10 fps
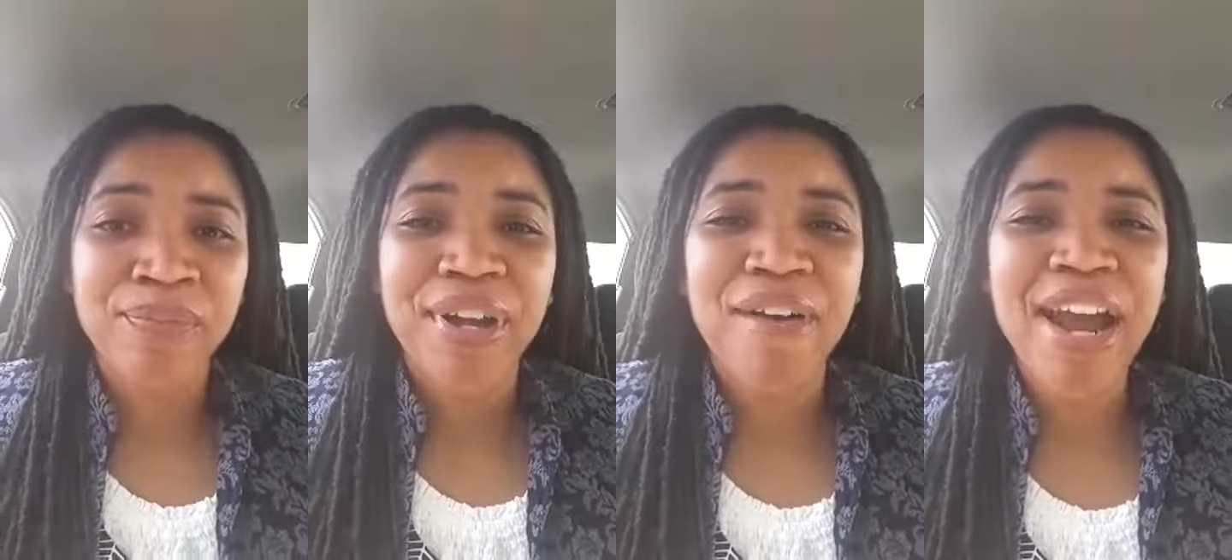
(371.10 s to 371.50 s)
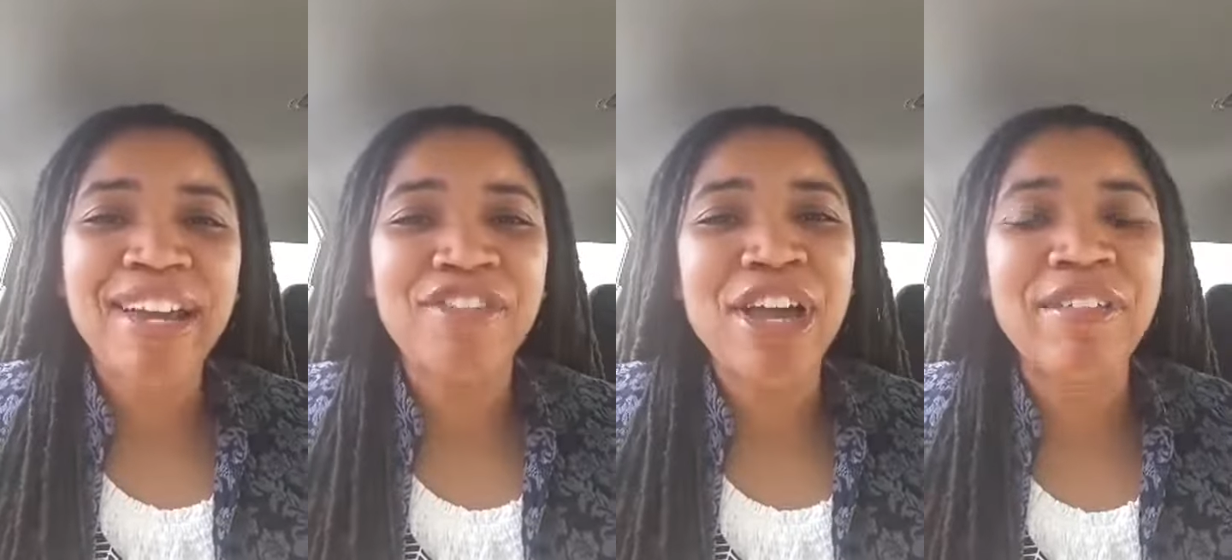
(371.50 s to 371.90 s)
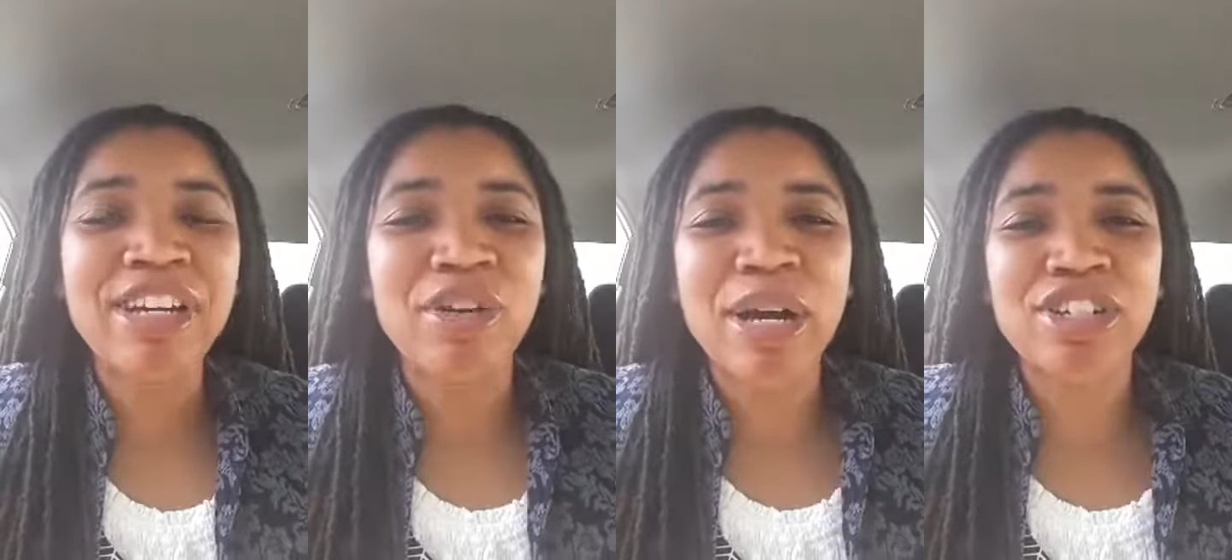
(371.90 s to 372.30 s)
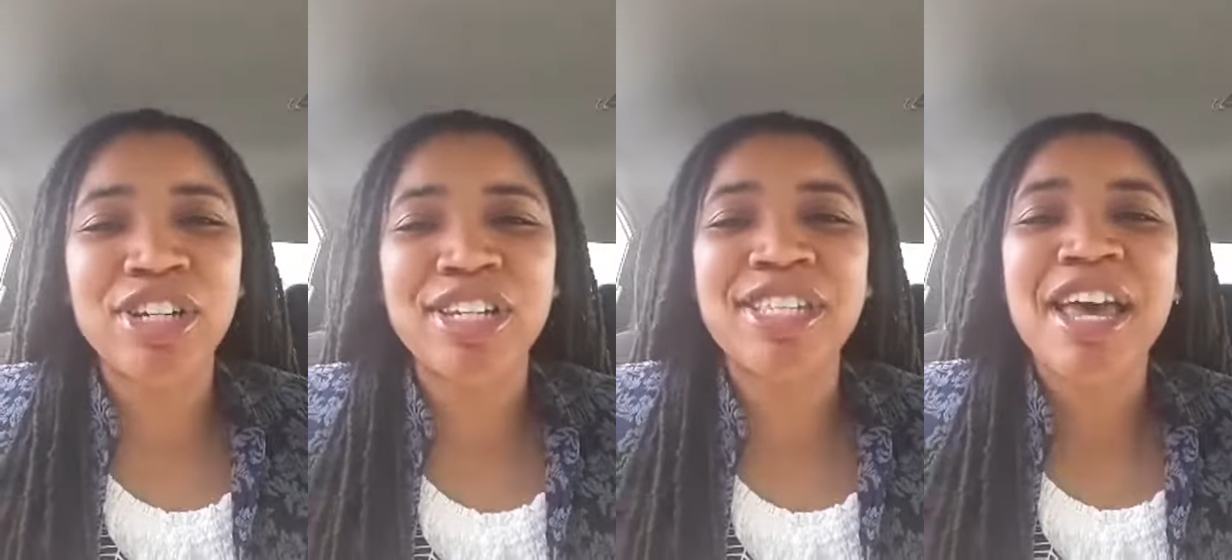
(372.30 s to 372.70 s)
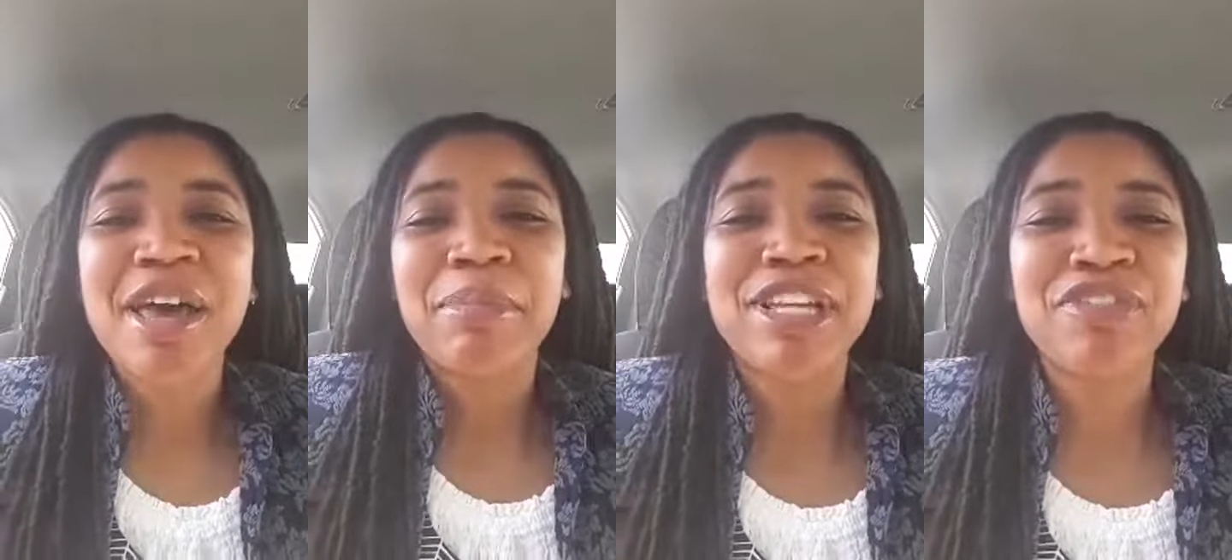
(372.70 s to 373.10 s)
All right. If you have any questions,
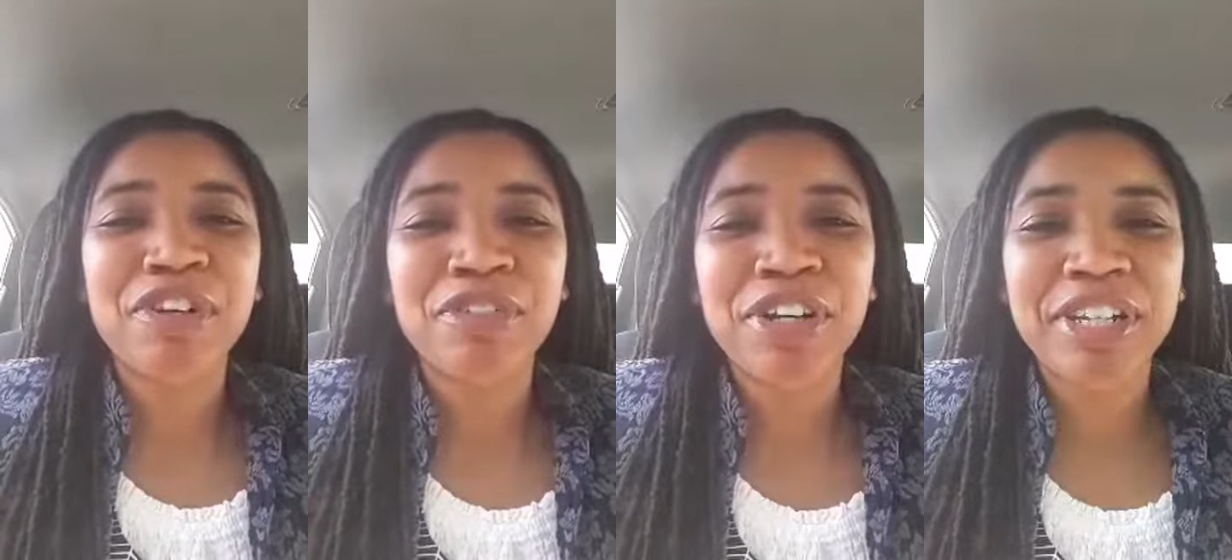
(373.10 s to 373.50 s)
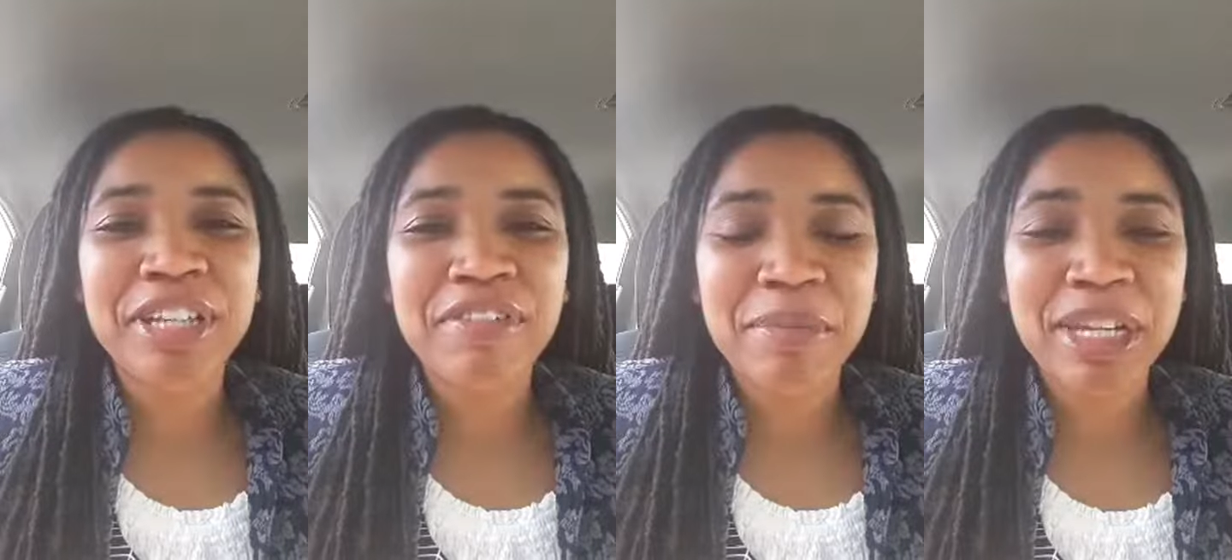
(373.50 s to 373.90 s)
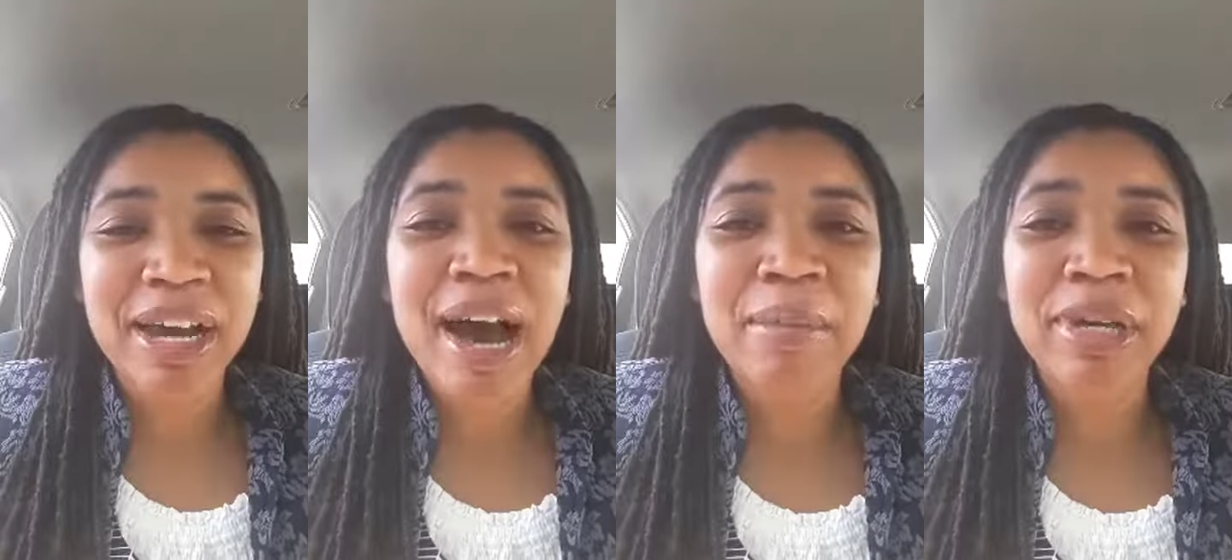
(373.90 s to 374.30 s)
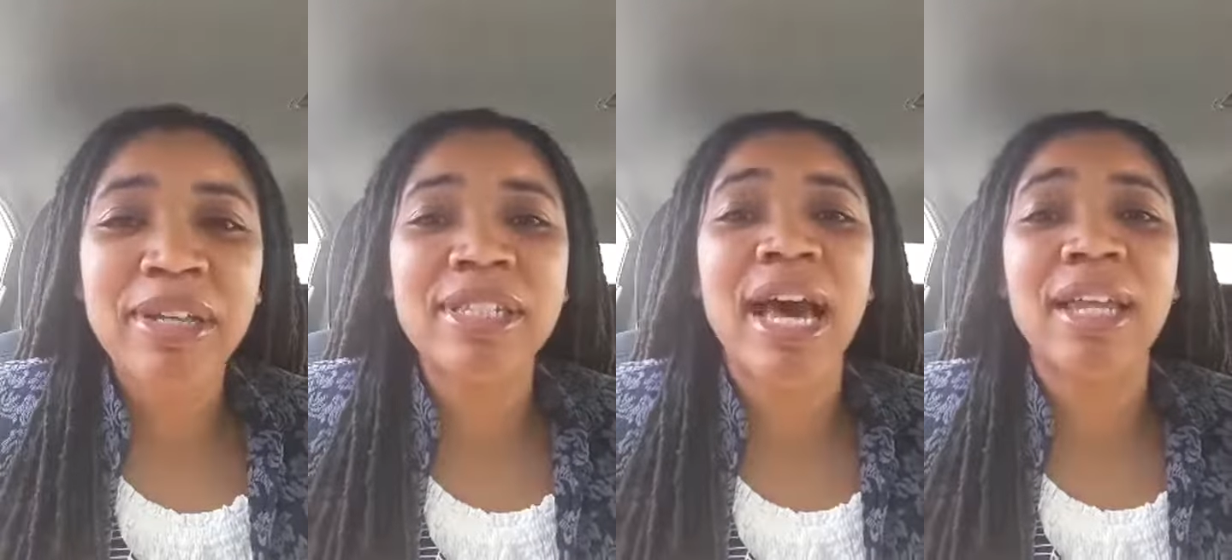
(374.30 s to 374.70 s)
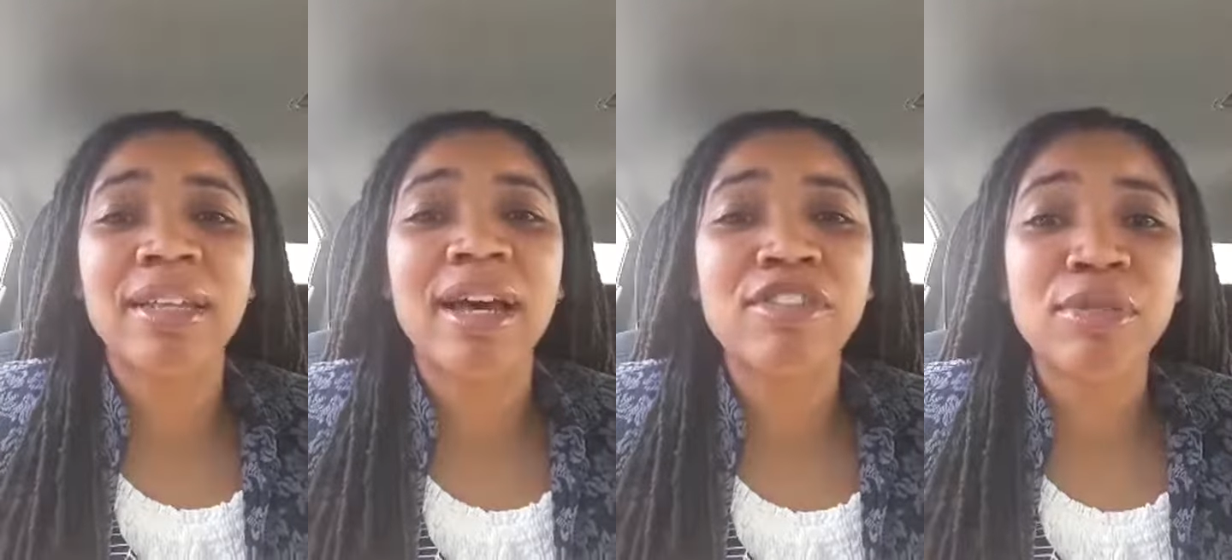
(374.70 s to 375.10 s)
please feel free to leave them in the comments. I'd
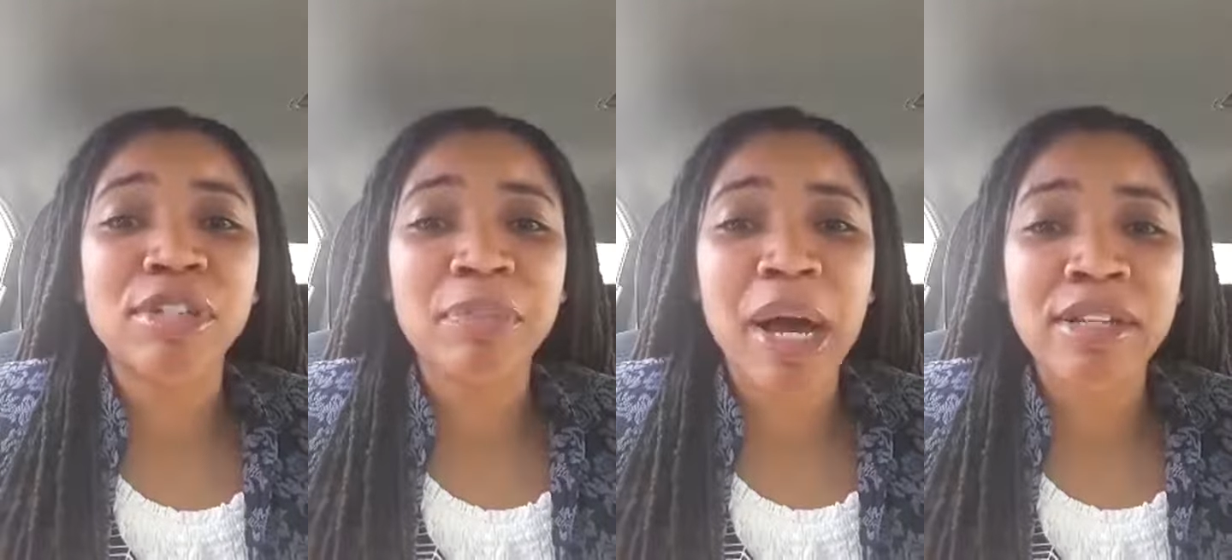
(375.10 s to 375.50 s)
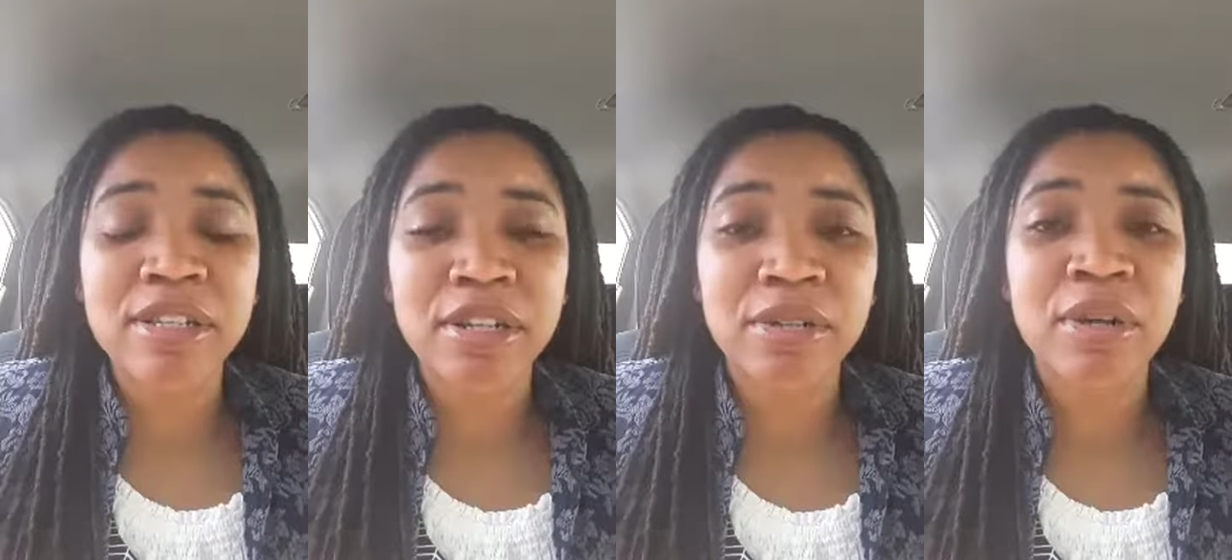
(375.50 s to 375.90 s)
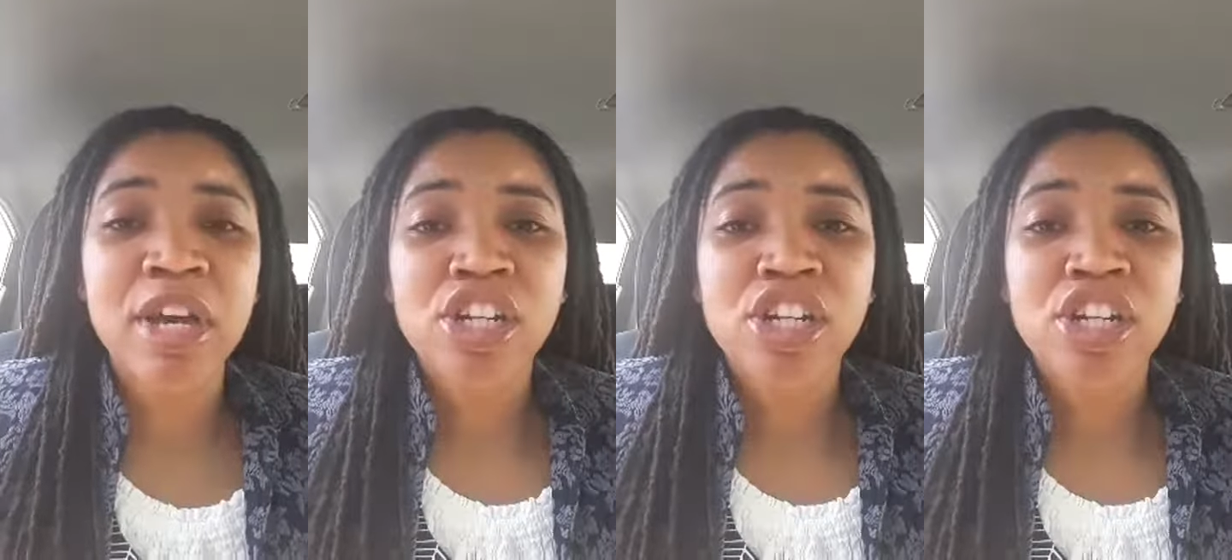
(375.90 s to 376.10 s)
love to respond to you.